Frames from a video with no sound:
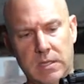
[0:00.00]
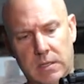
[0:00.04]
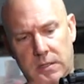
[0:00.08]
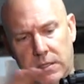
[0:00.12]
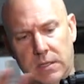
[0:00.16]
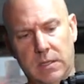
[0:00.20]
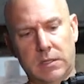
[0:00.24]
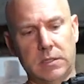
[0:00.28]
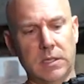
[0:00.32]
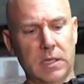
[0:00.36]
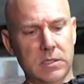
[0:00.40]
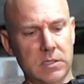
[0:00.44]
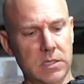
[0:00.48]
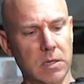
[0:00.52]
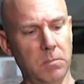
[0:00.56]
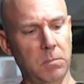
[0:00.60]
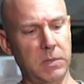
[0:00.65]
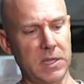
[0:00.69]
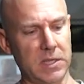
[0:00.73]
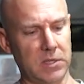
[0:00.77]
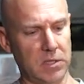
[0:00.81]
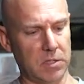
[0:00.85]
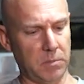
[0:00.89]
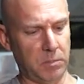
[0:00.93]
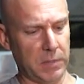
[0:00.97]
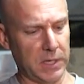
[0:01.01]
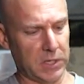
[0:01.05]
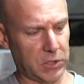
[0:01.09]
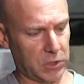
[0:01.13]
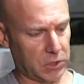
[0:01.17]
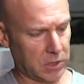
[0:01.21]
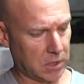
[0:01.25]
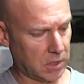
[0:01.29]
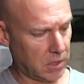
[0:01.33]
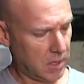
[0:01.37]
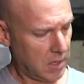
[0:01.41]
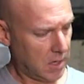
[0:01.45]
I think it does complete the
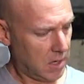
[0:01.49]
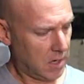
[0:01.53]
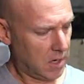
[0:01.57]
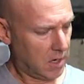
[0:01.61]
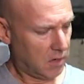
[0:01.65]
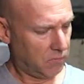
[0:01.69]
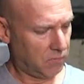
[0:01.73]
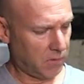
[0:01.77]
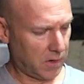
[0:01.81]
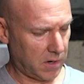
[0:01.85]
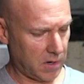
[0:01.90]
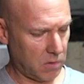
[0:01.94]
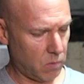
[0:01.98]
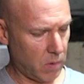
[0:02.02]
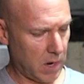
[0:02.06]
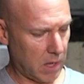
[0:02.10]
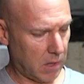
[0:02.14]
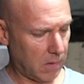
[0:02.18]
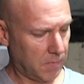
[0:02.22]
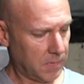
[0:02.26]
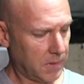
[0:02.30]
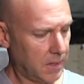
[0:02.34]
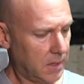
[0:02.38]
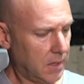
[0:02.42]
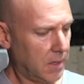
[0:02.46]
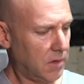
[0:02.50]
picture very well.